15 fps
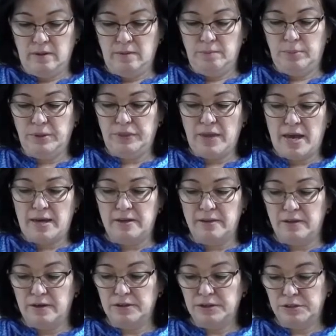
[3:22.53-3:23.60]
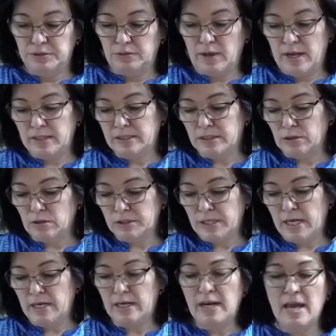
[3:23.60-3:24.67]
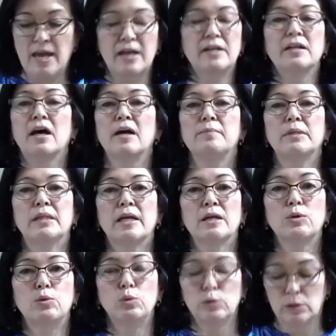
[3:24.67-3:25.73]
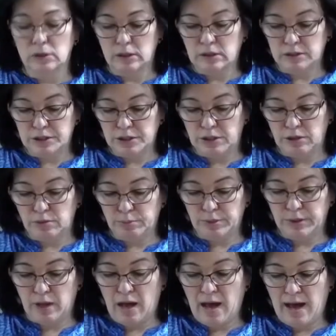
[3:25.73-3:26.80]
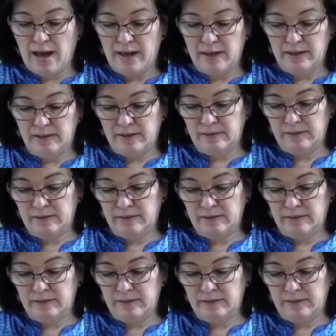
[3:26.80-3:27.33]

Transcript: put that in there too. I sauteed it ahead of time. You let it cool a little so you don't put hot